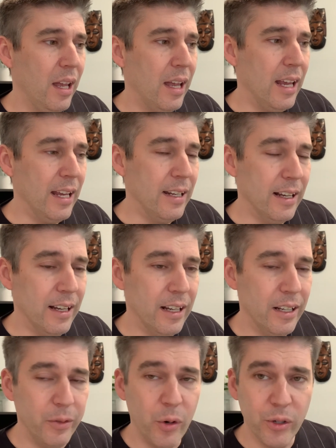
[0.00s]
And,
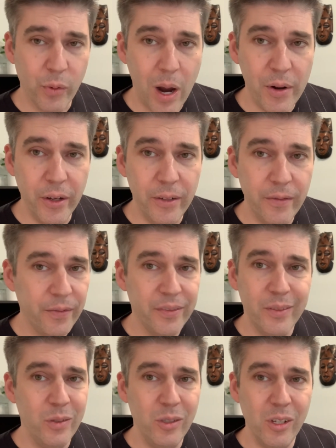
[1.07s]
of course, Robinhood,
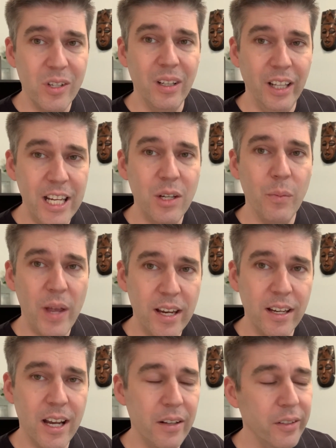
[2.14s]
just link your bank
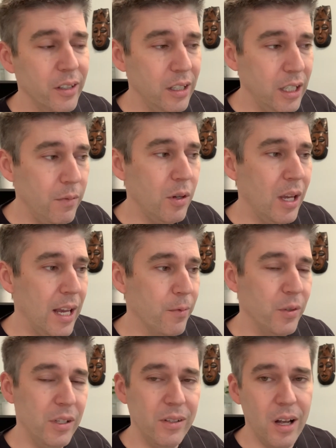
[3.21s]
account. They're going to give you a
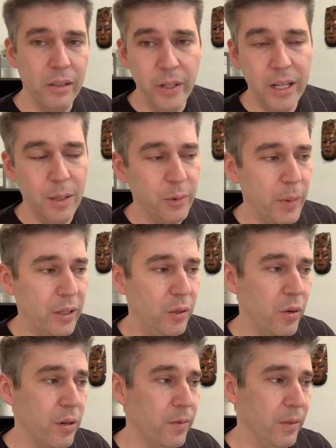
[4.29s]
free stock valued up to about
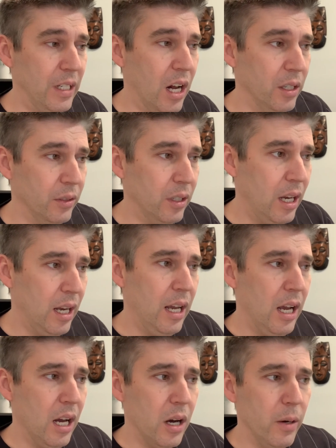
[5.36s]
$250.
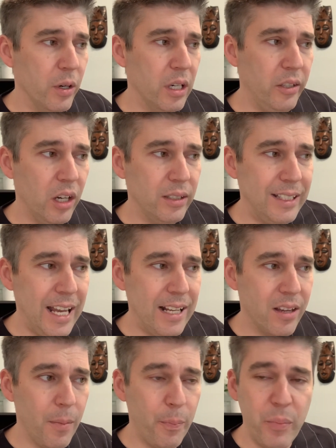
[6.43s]
All right, we're going to talk the
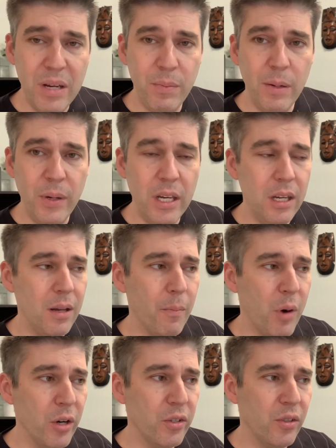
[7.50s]
dates on PPP.
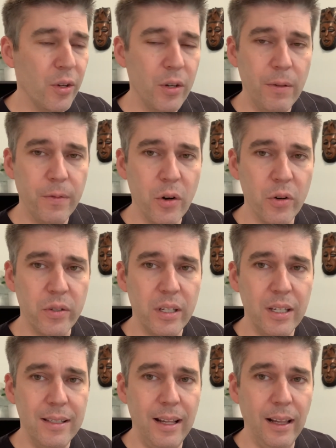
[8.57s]
March
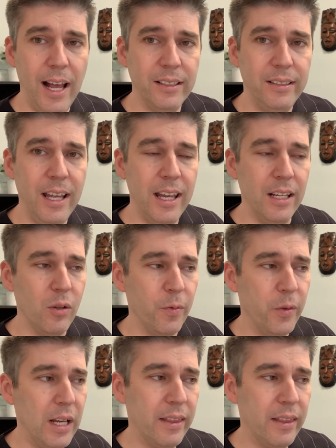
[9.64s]
31st is the last day. Don't forget